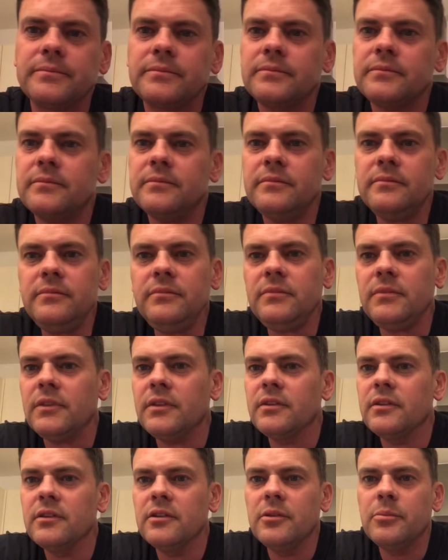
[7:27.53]

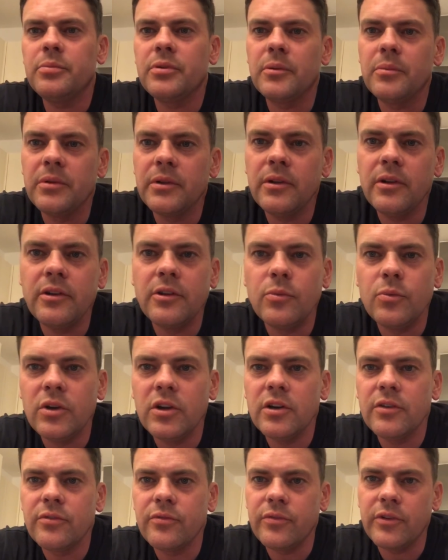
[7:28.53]
are probably only
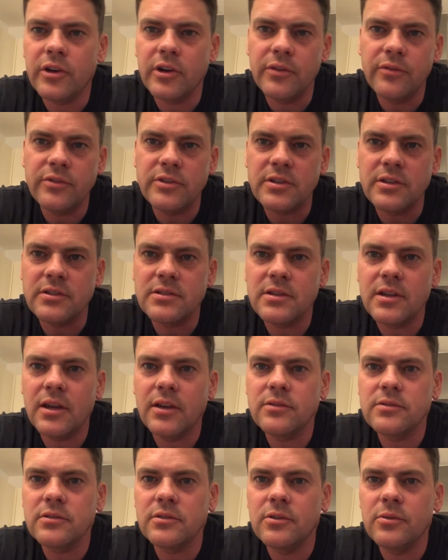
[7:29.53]
worth £5,000 or
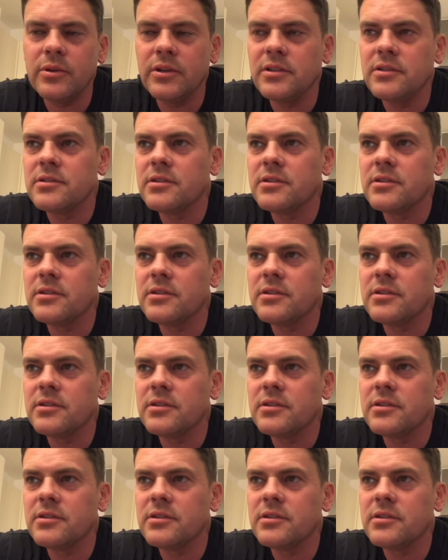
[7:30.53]
£6,000.